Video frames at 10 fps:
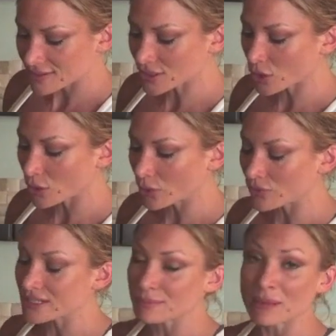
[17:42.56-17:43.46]
So
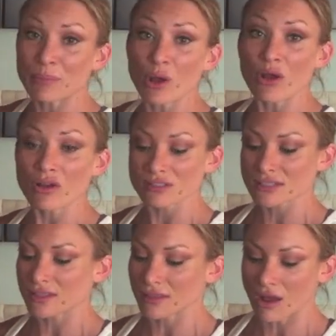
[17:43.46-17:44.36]
these
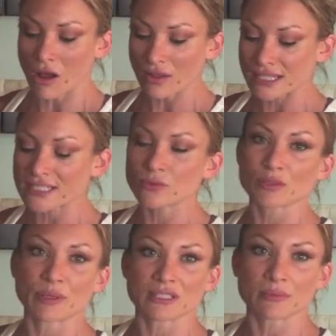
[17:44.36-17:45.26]
meatballs, all I did
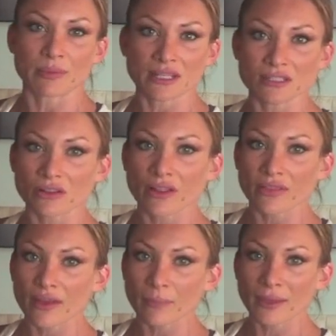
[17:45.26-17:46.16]
was put some basil
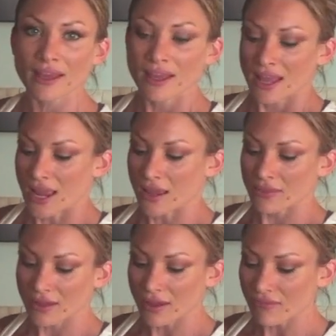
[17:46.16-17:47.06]
on them,
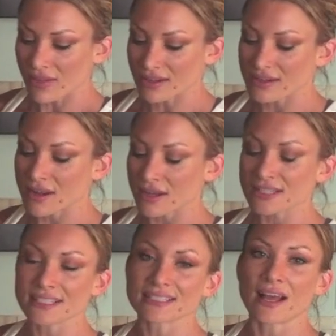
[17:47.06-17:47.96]
and they have that
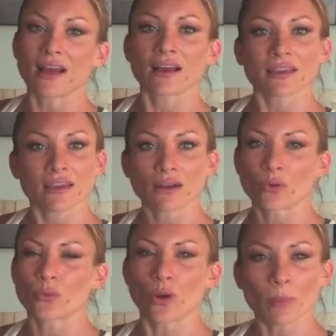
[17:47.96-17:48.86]
nice Italian
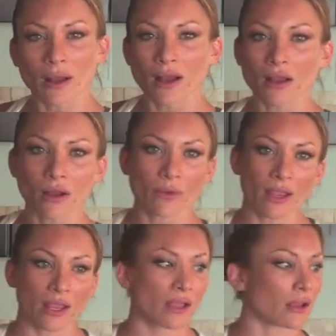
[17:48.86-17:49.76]
aroma
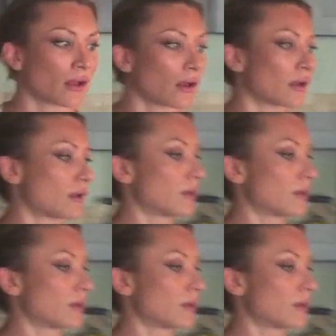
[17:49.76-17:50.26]
going. Oh,